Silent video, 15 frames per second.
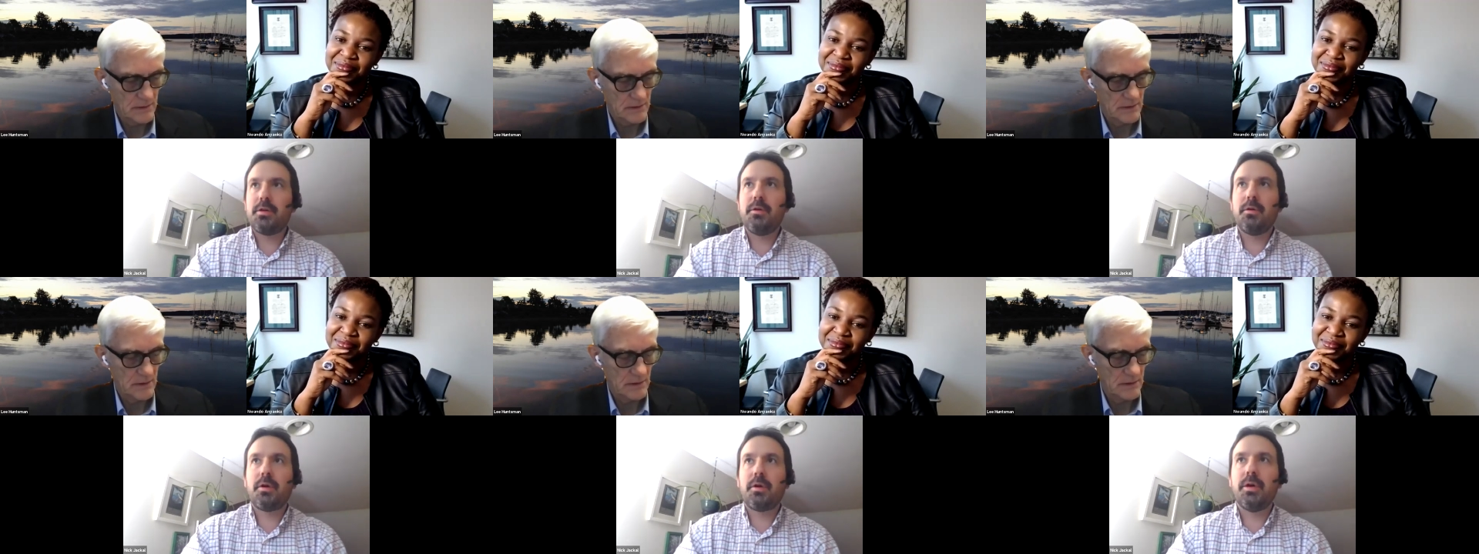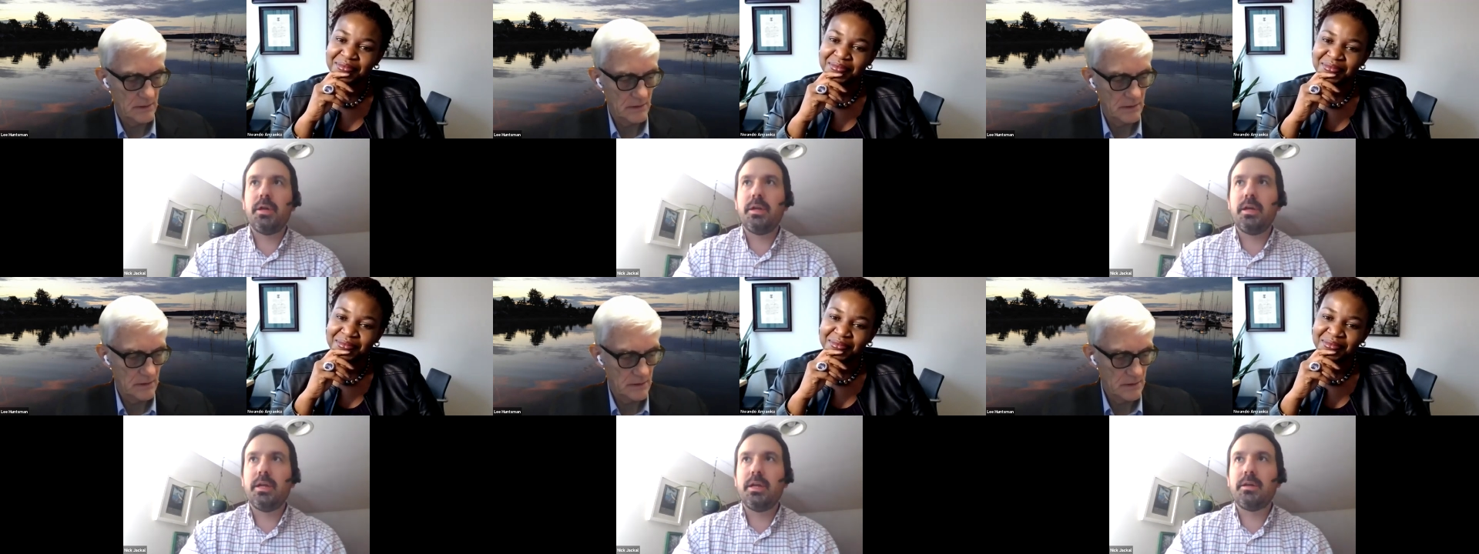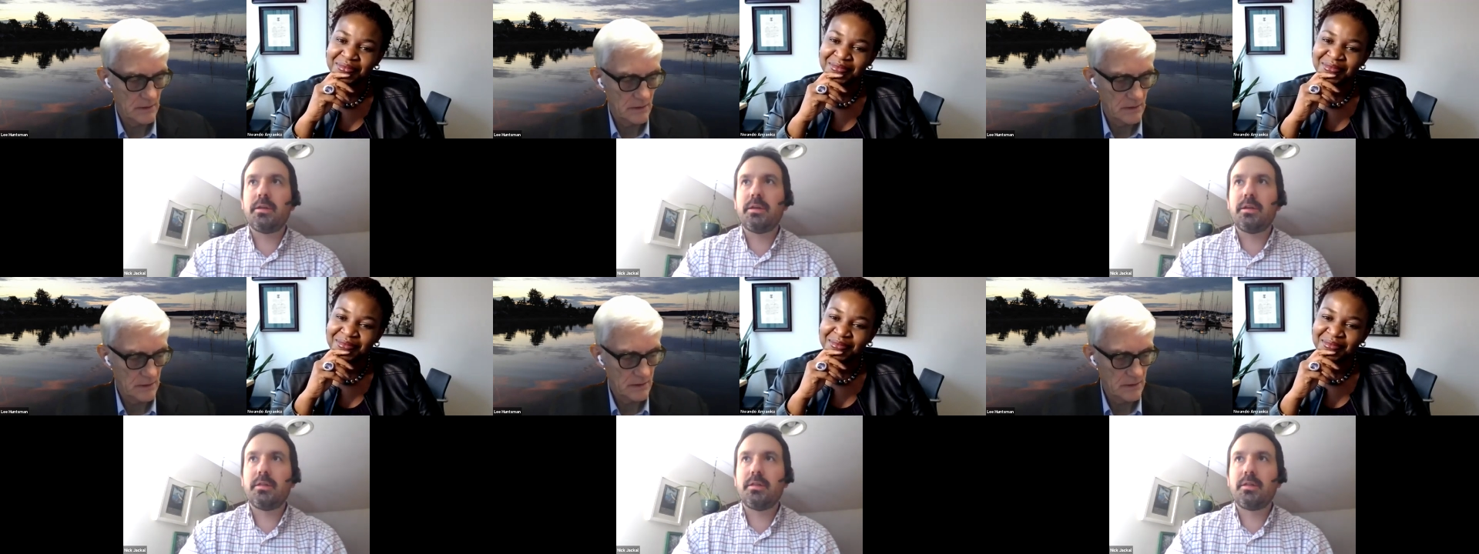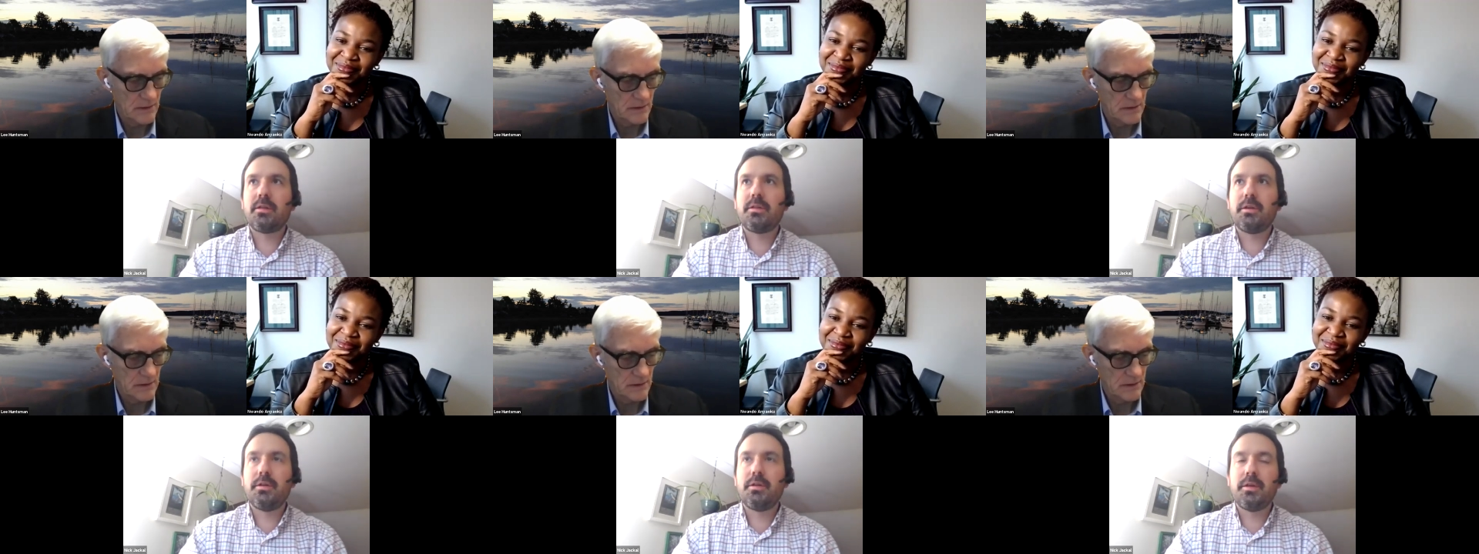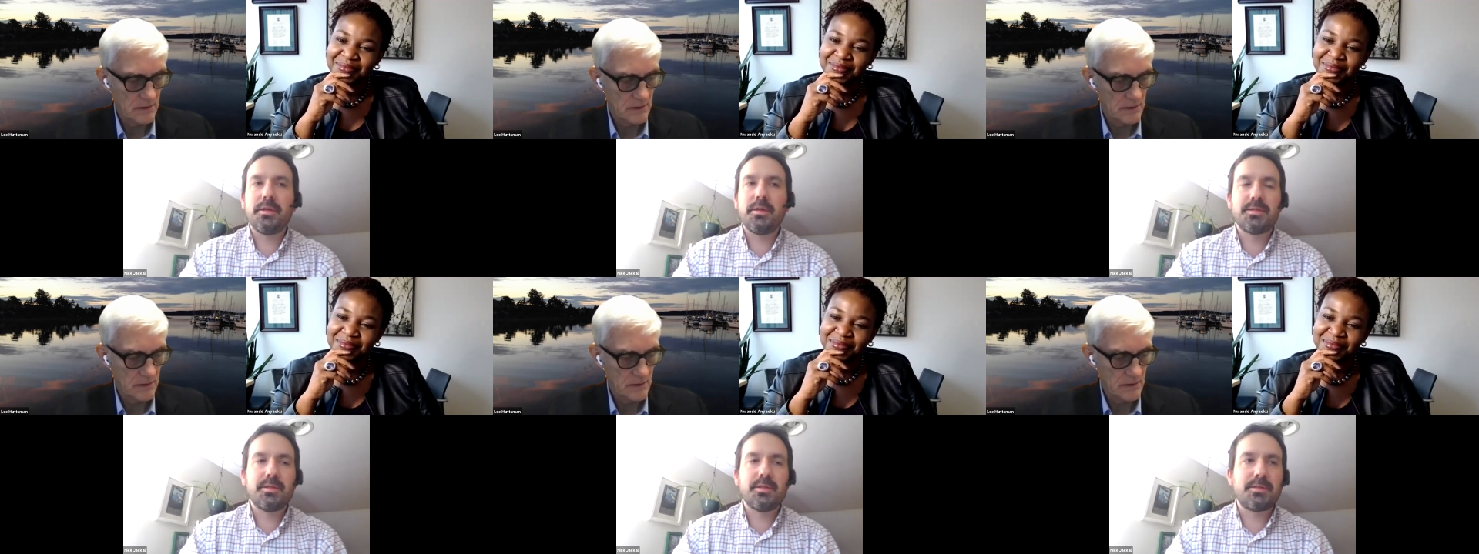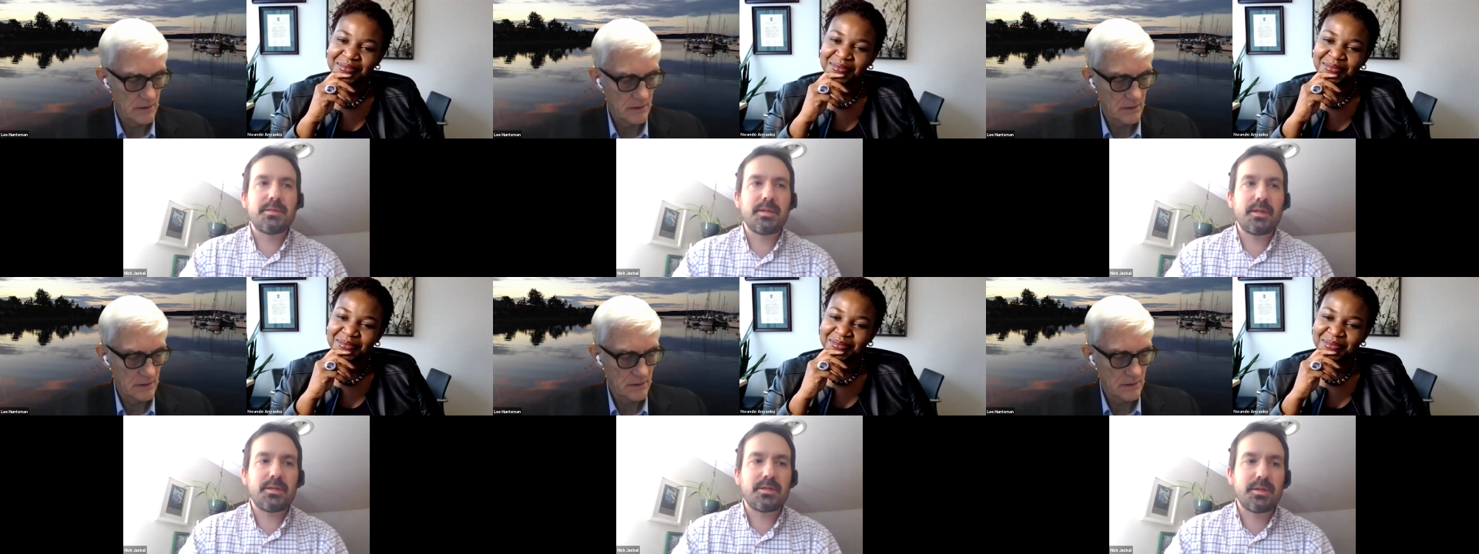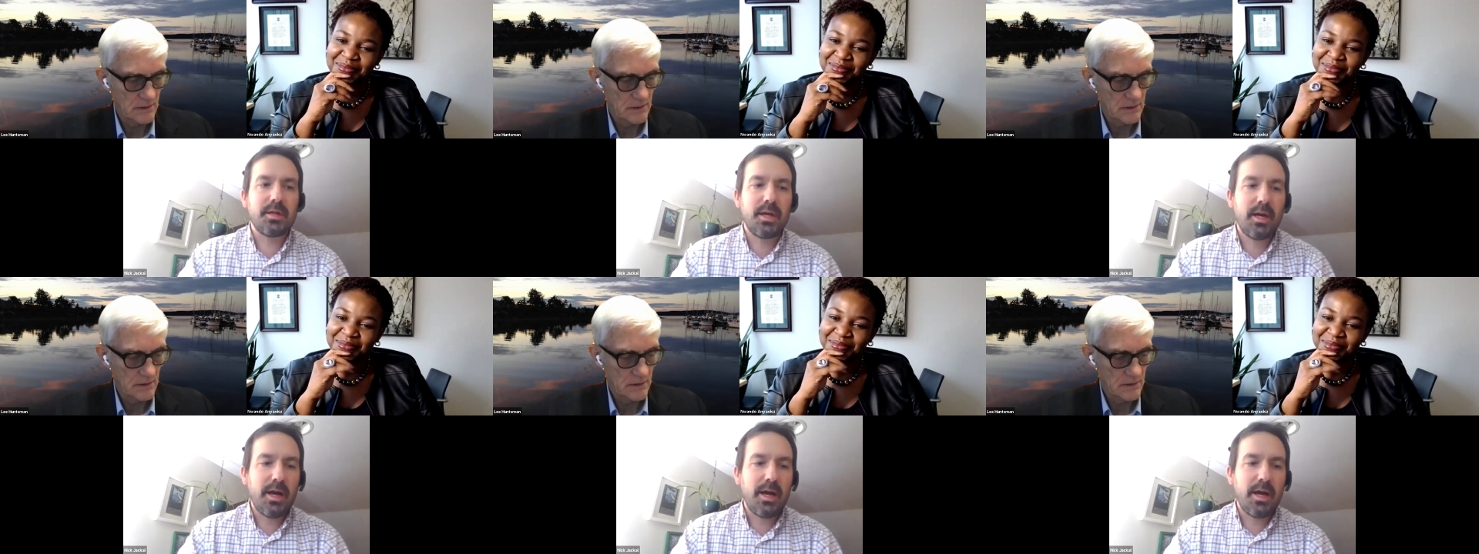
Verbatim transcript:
Speaker 1: Anyaoku, and and clearly this is such